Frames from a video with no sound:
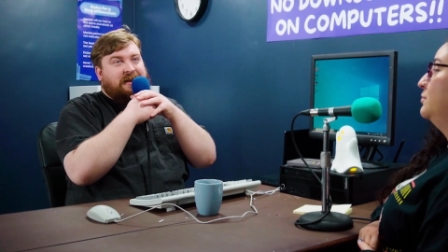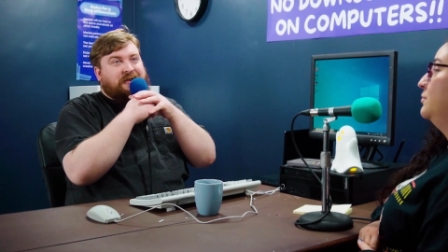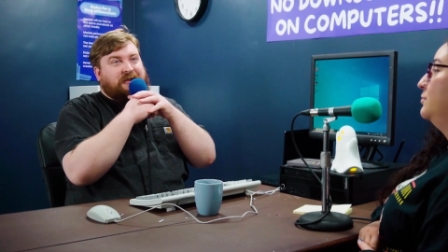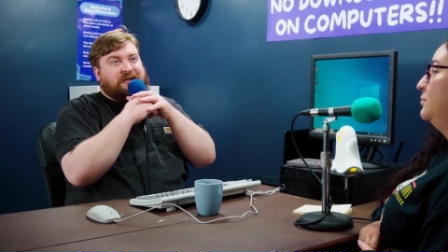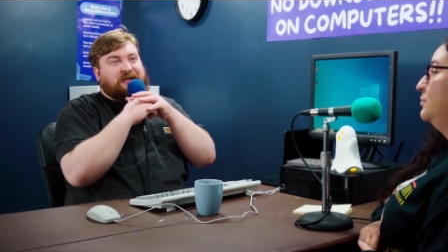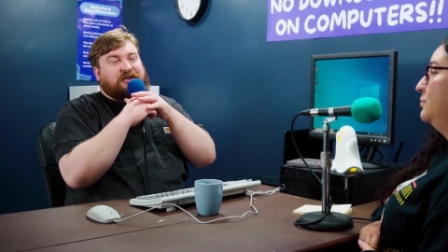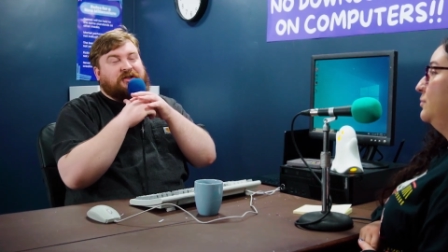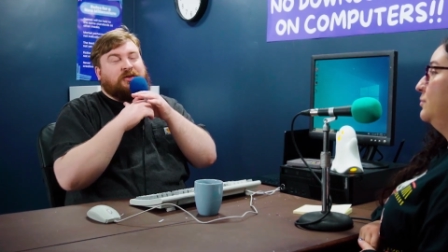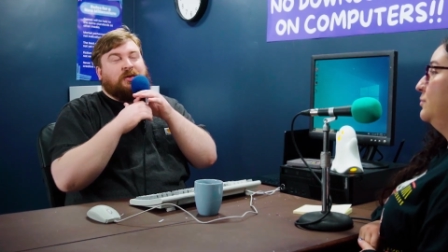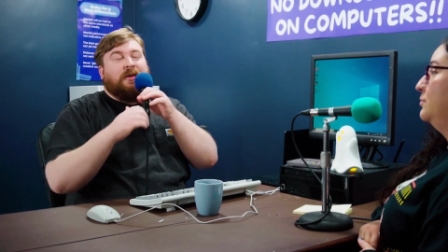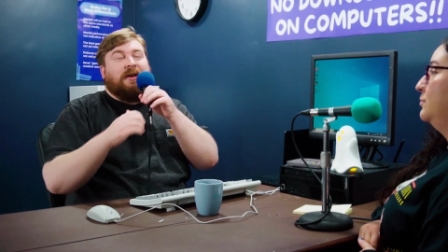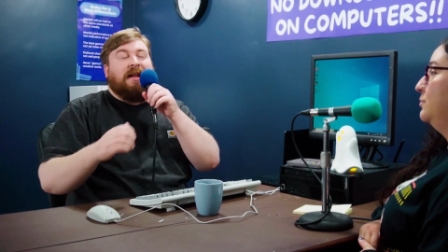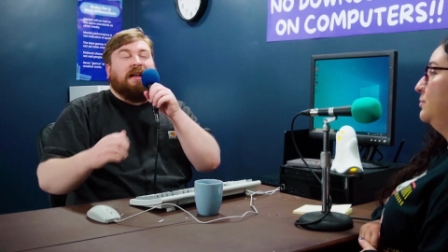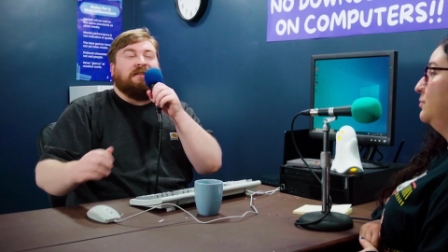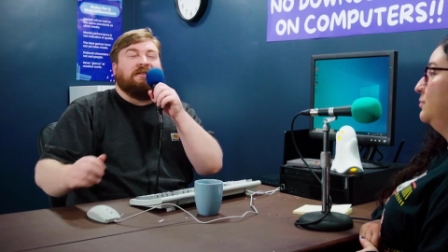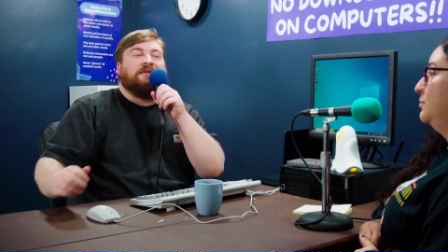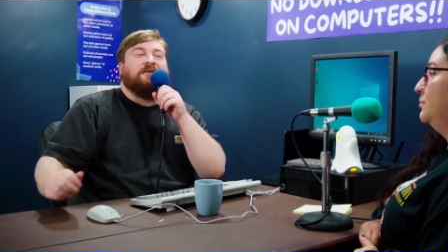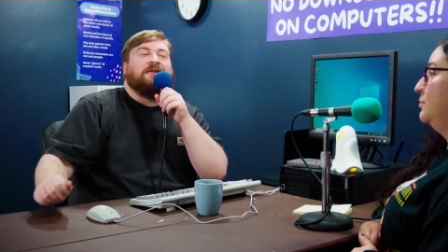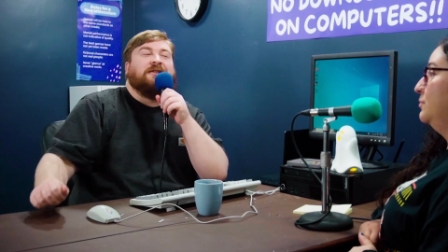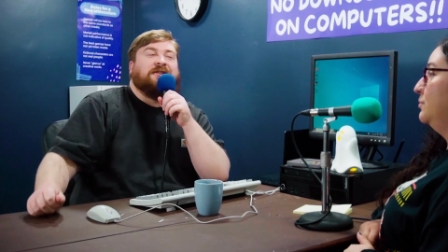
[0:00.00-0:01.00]
there's a short
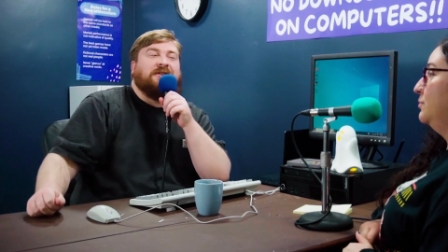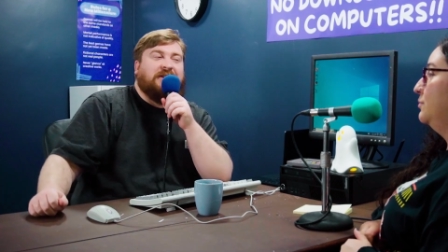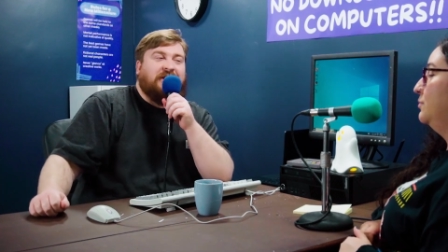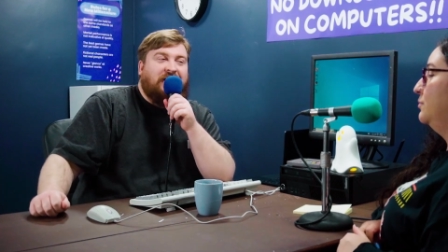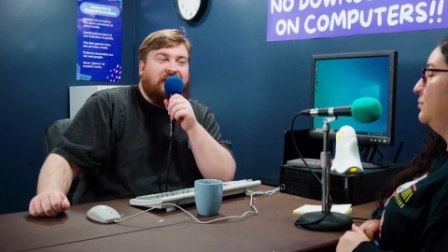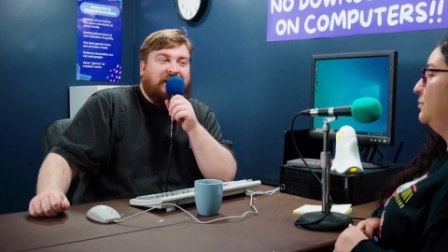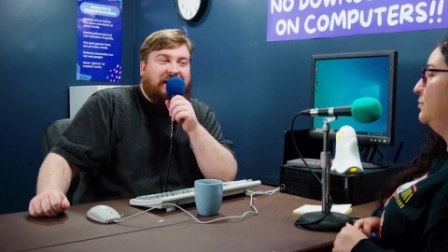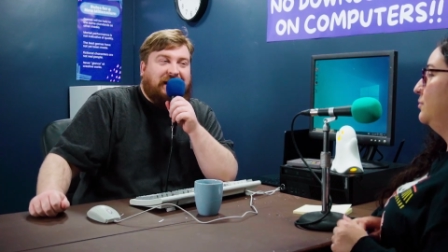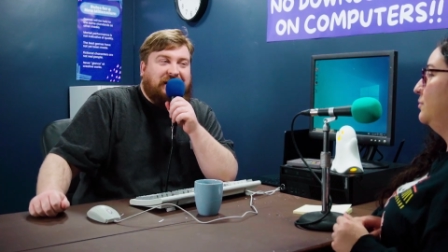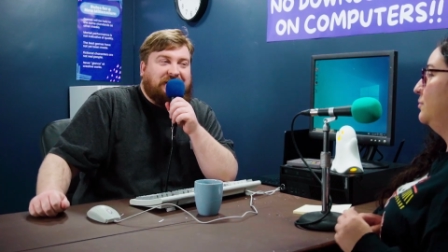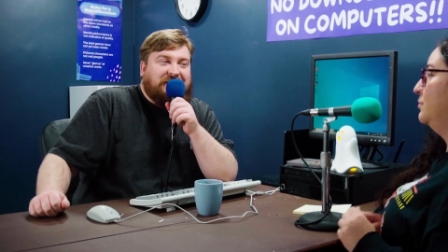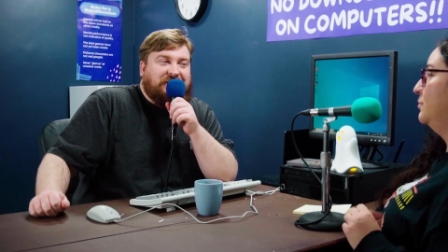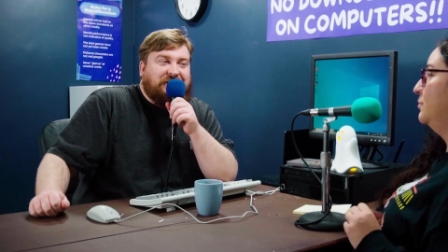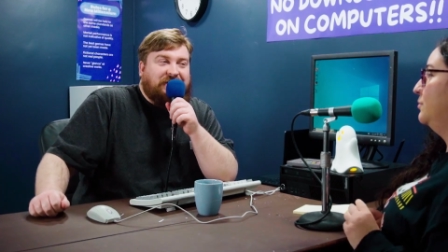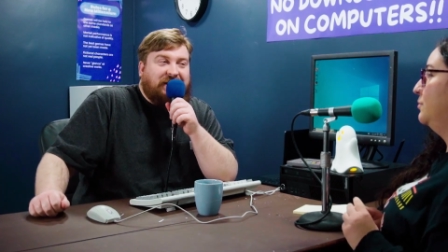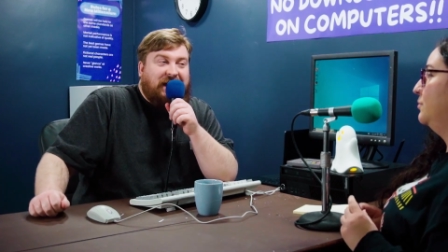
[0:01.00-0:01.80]
answer and there's a long answer.